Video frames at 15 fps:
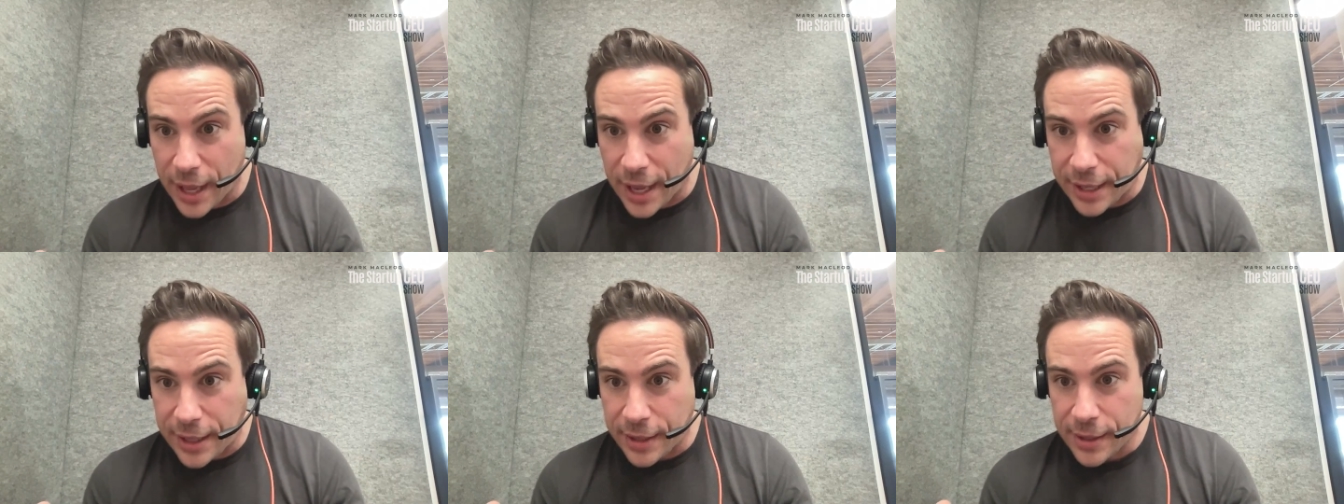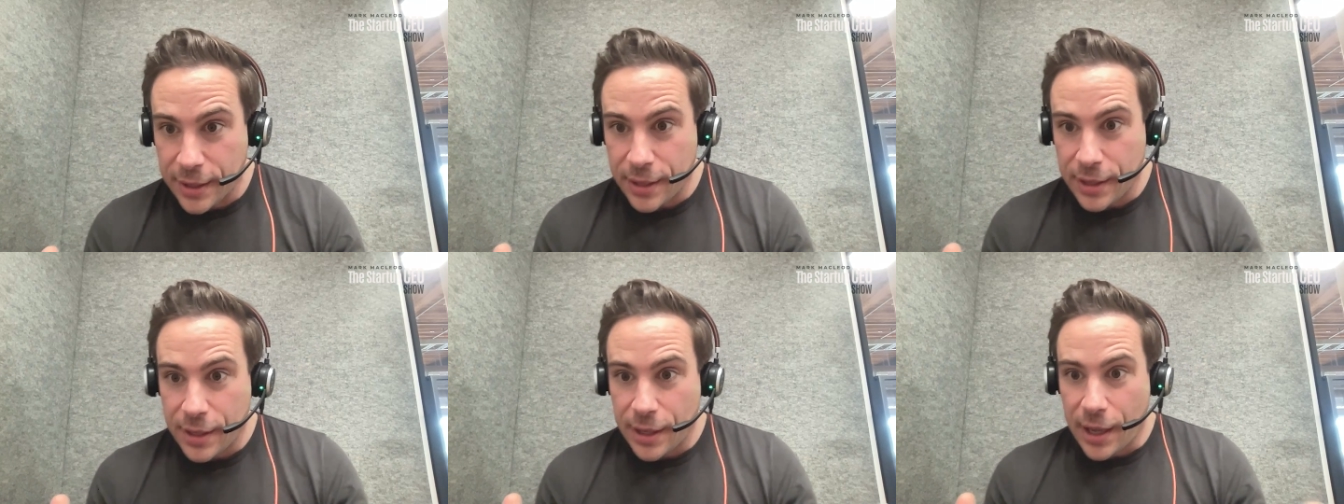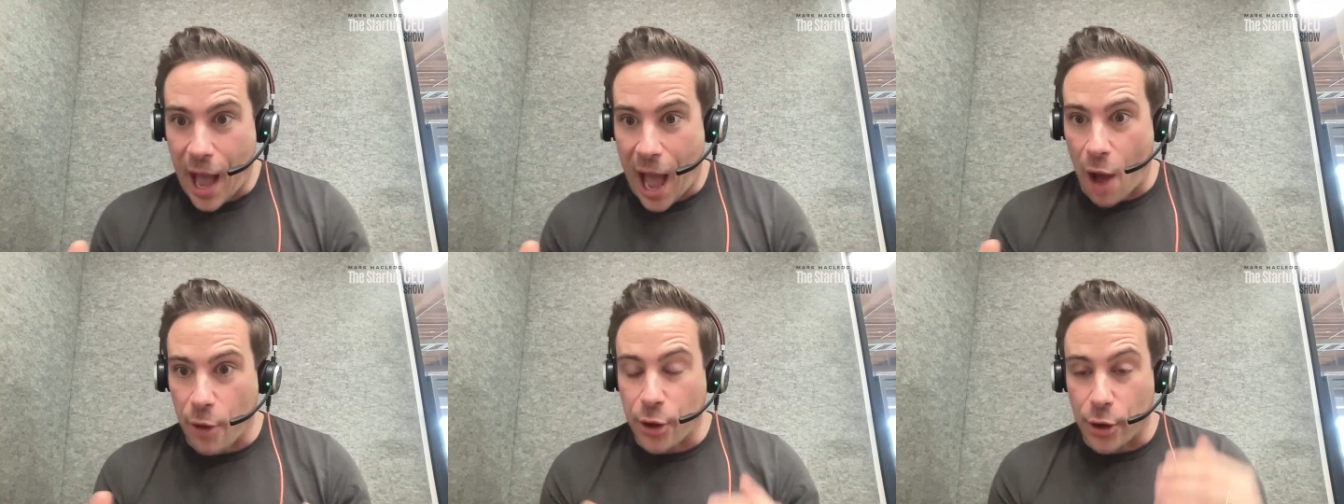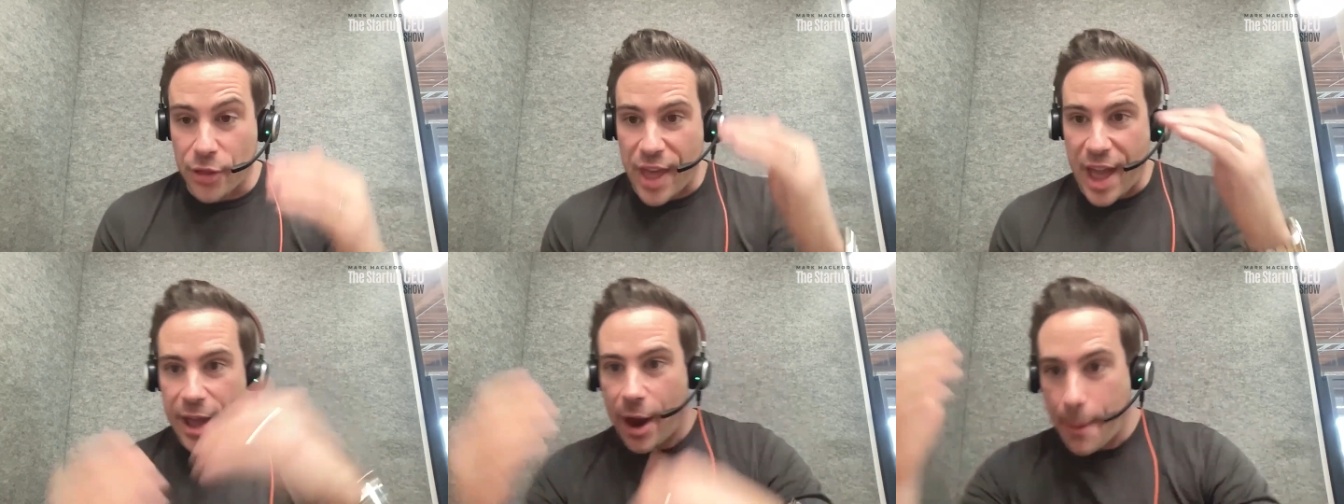Like, how good are
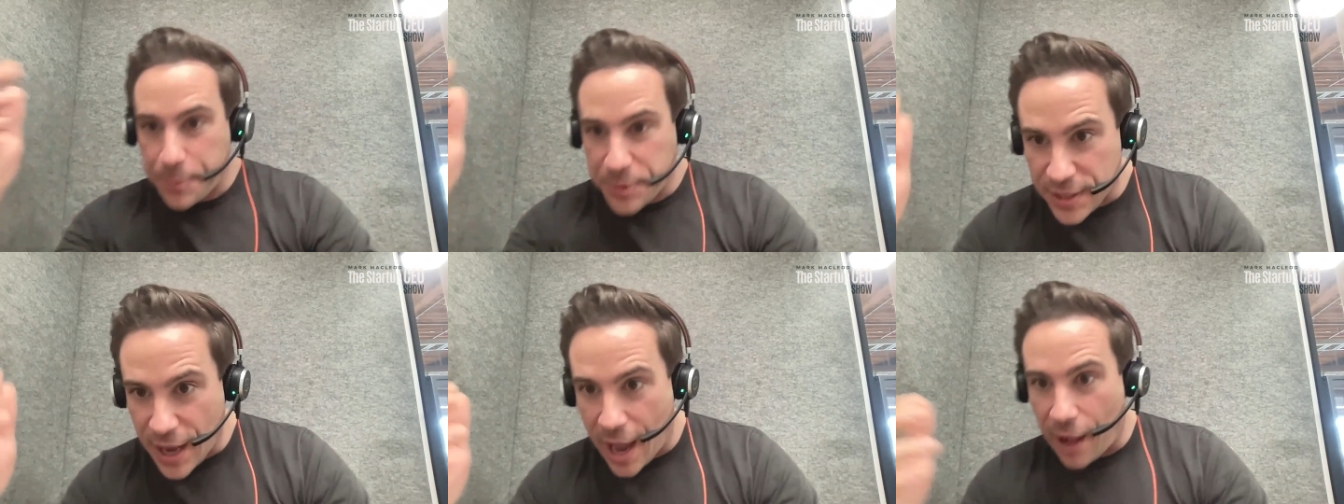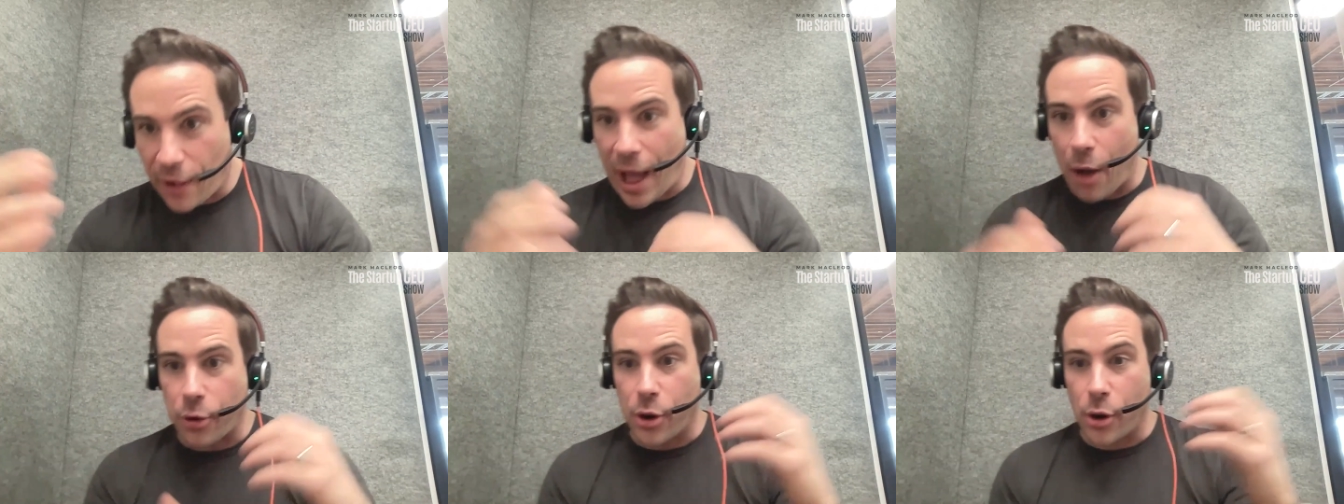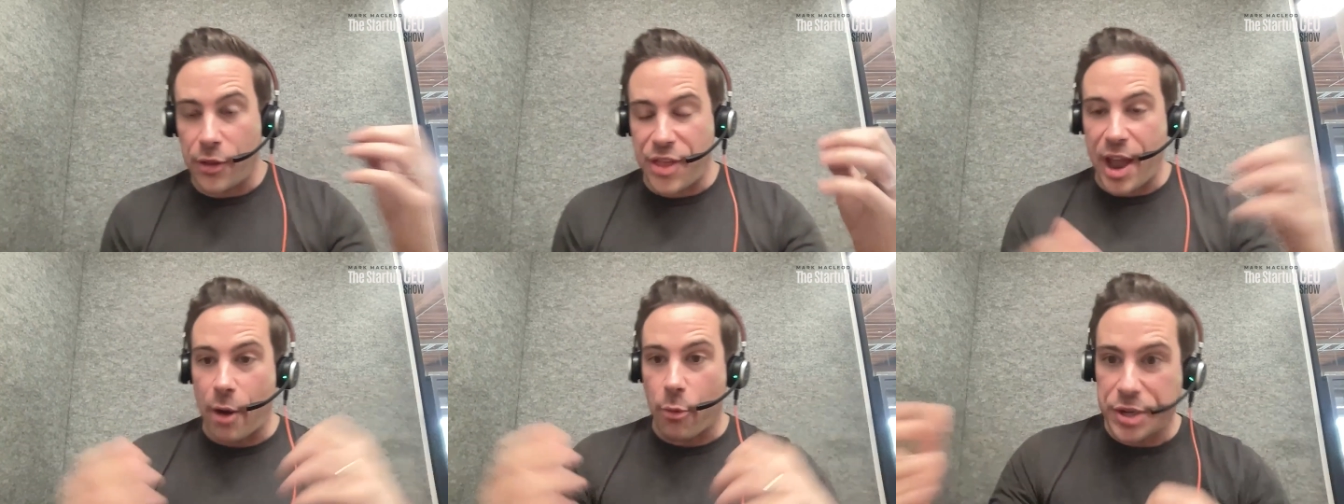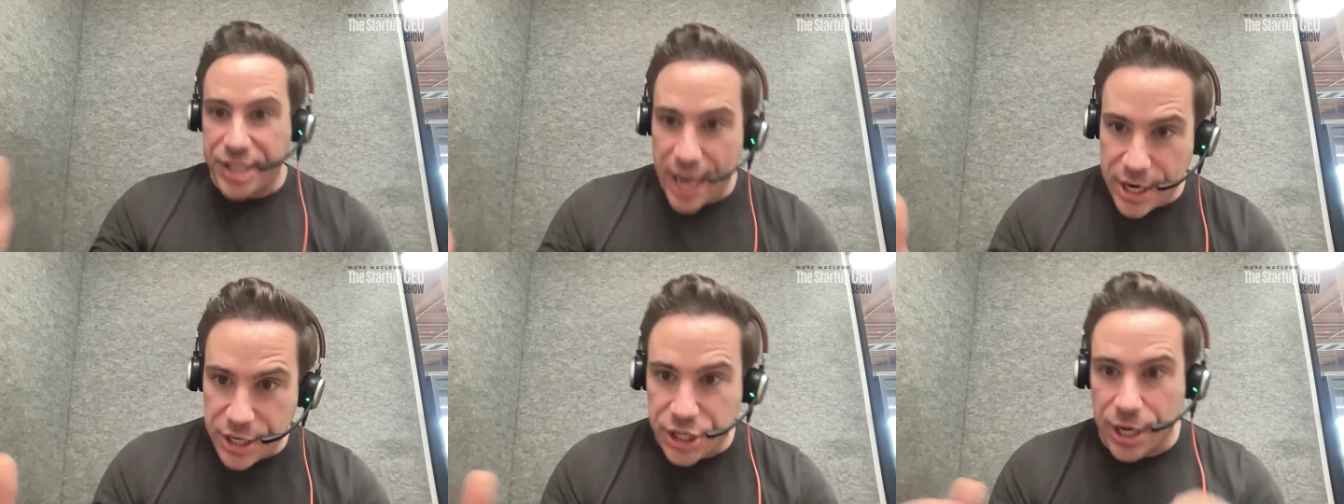they at upsell? How good are they at
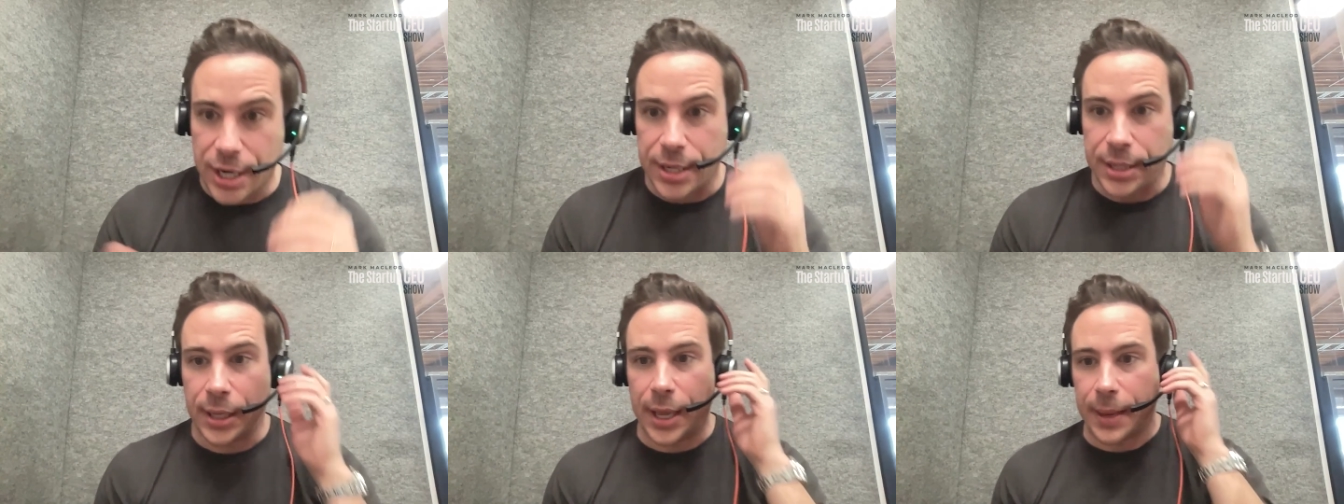retention?